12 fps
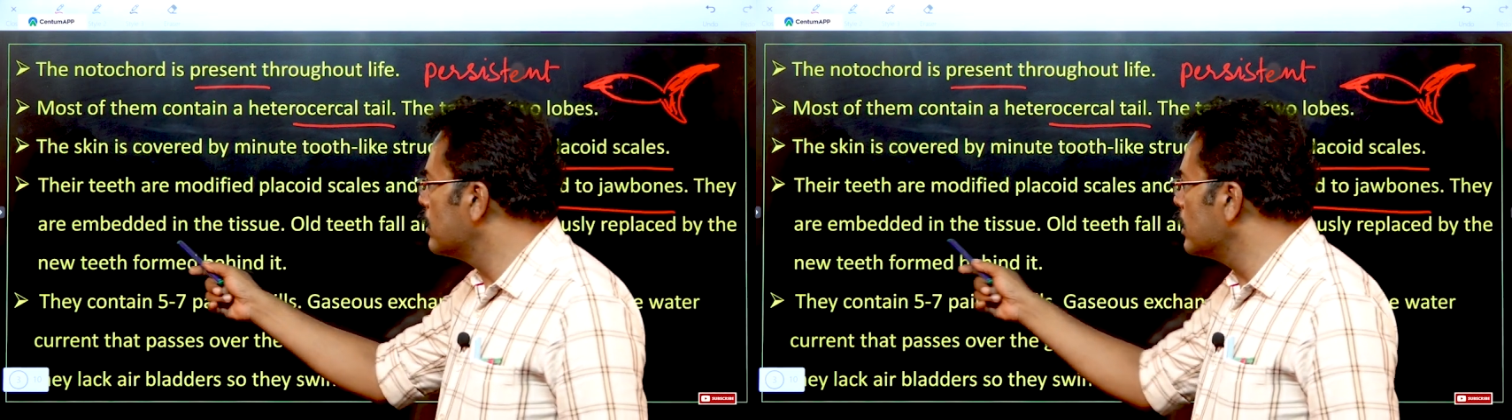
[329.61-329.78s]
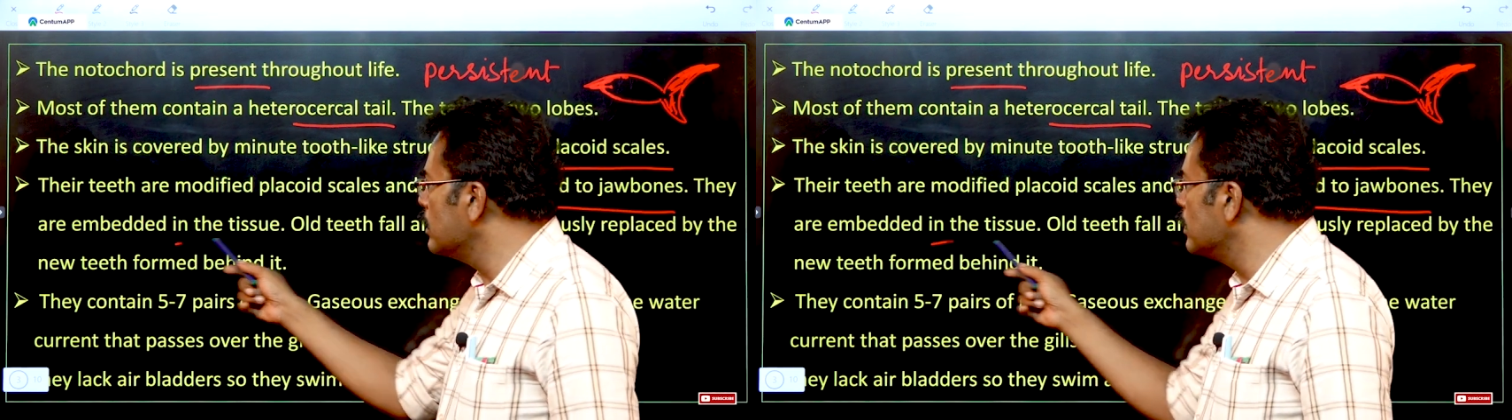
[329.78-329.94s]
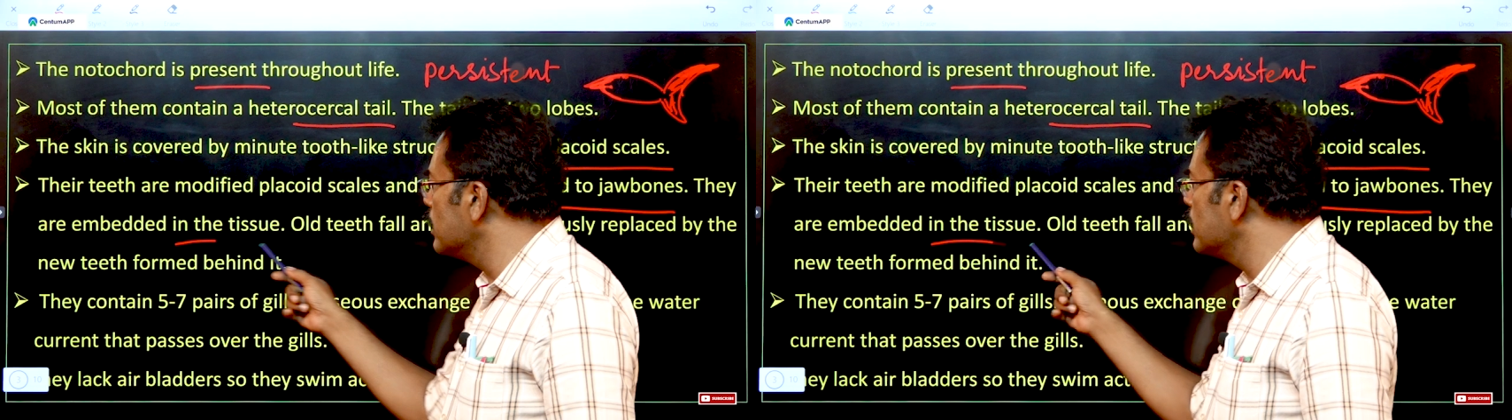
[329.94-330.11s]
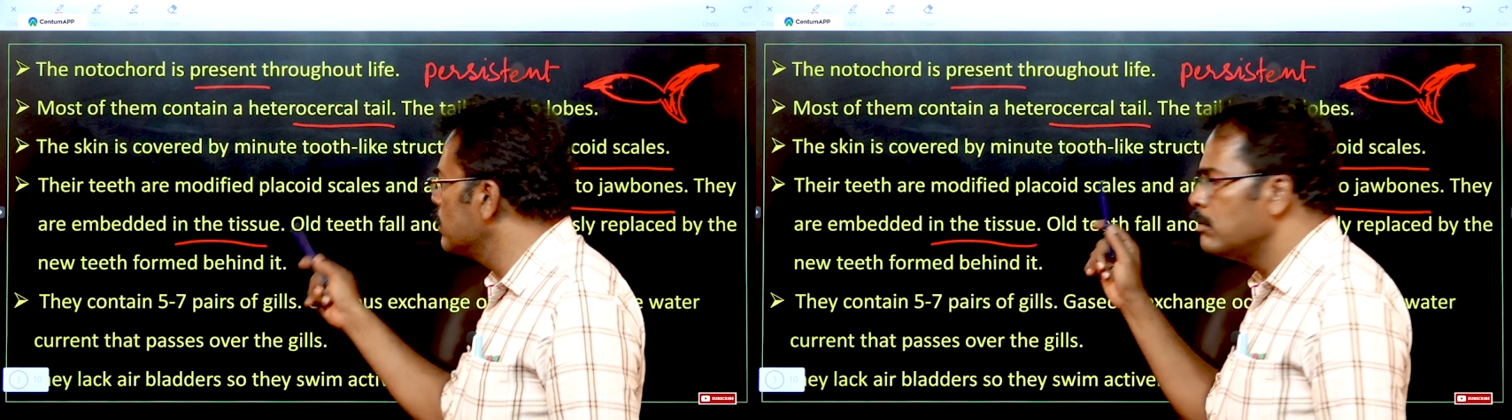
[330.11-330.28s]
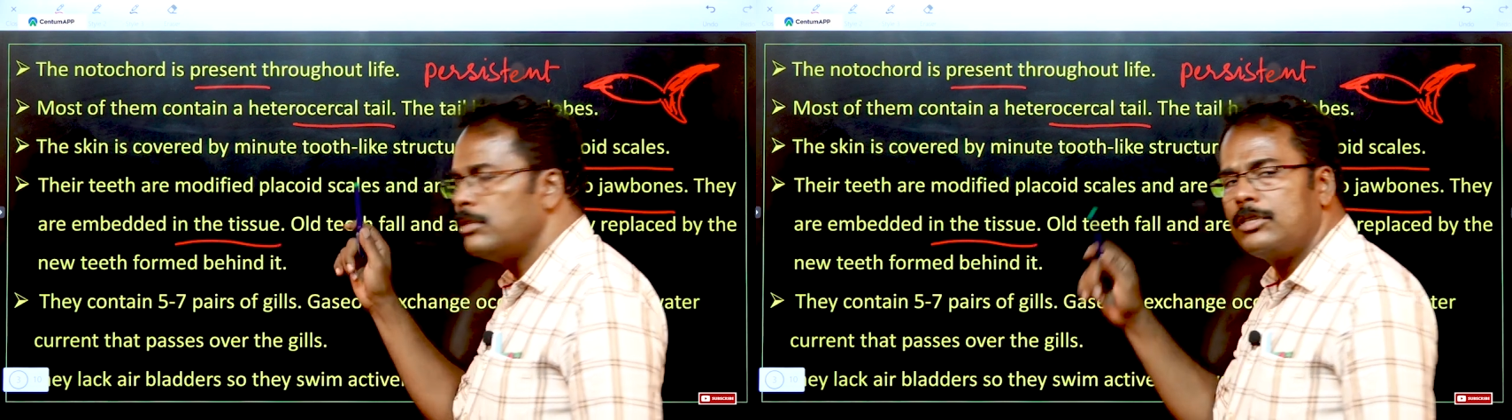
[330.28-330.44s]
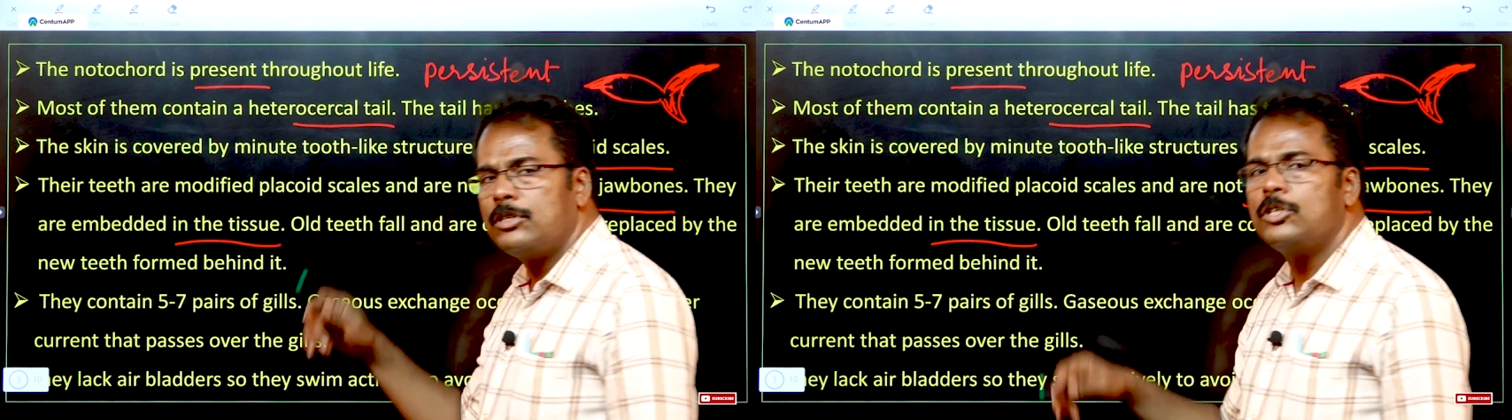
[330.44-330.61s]
in the
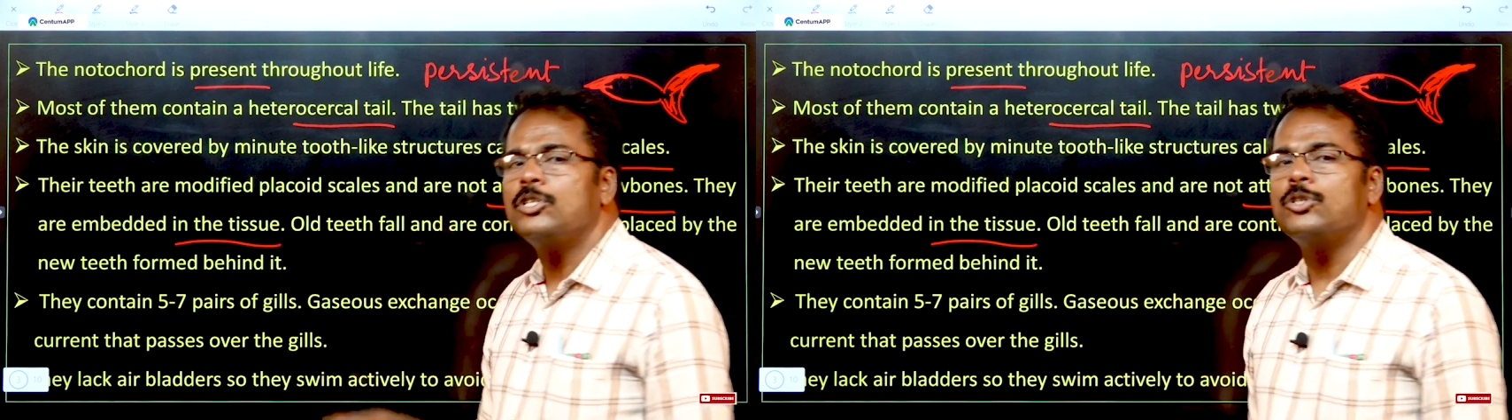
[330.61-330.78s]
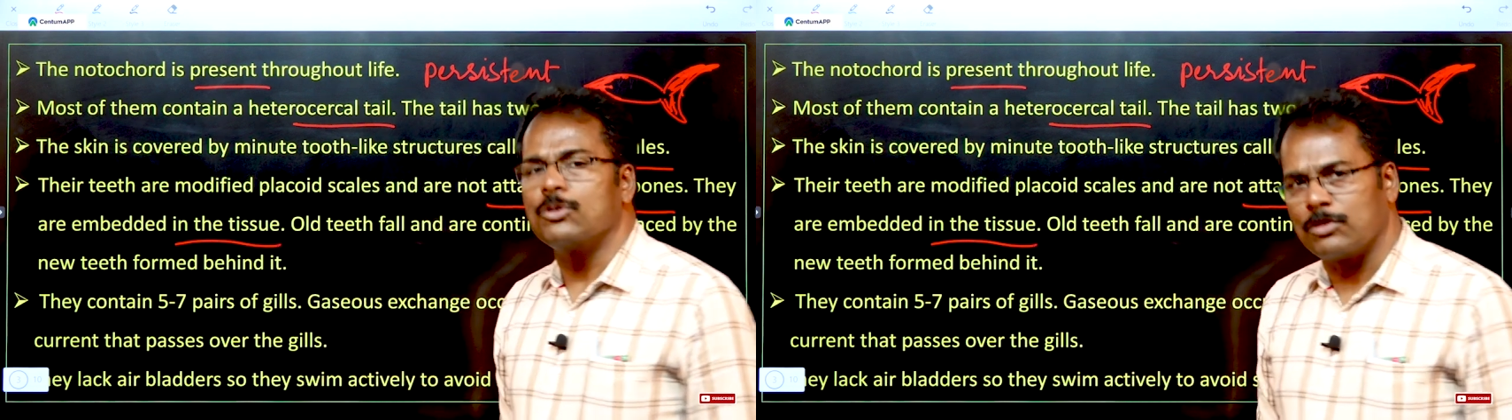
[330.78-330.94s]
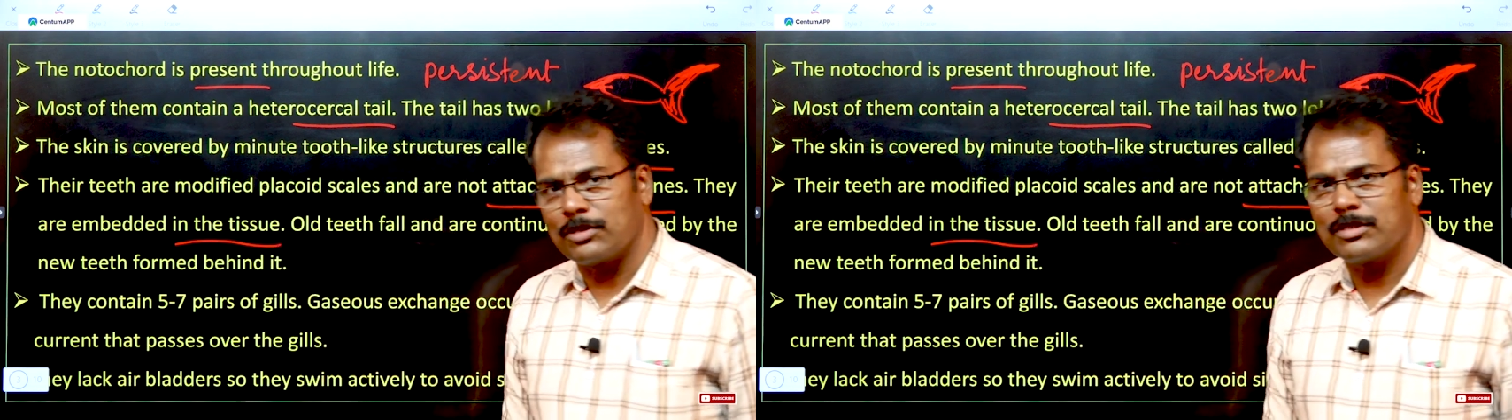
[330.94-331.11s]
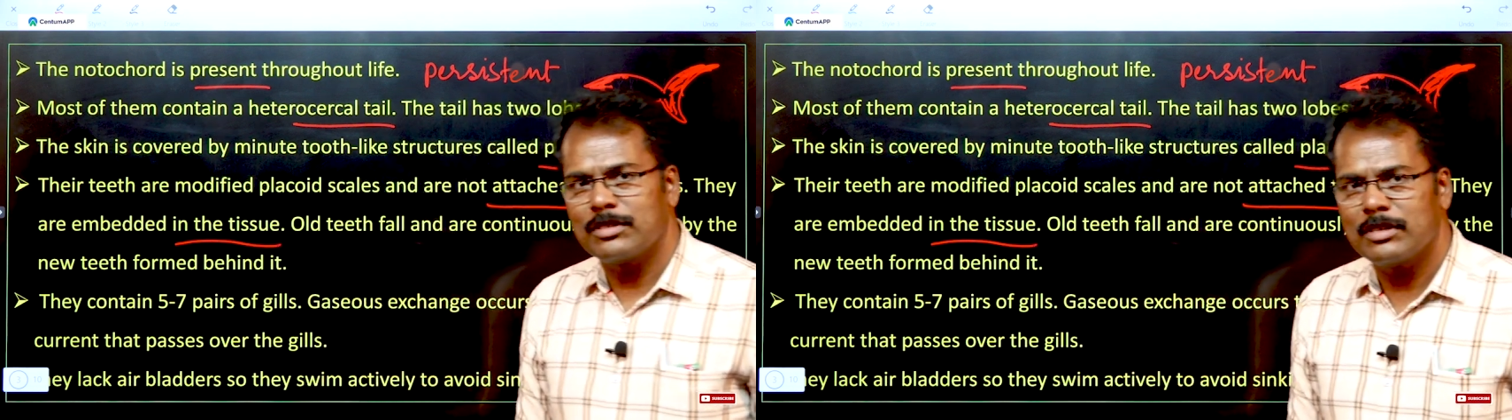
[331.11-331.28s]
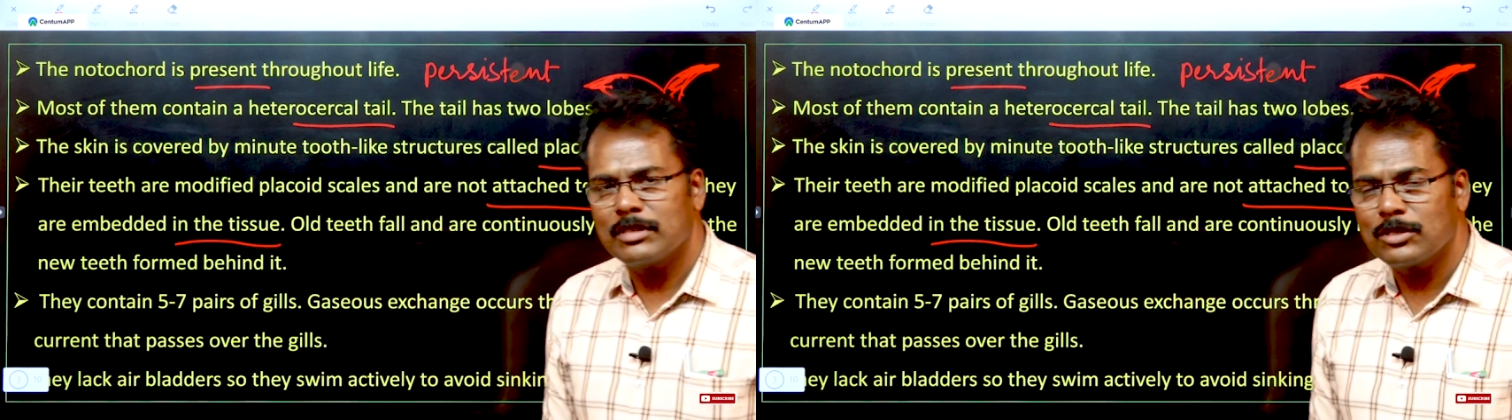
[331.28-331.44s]
tissues.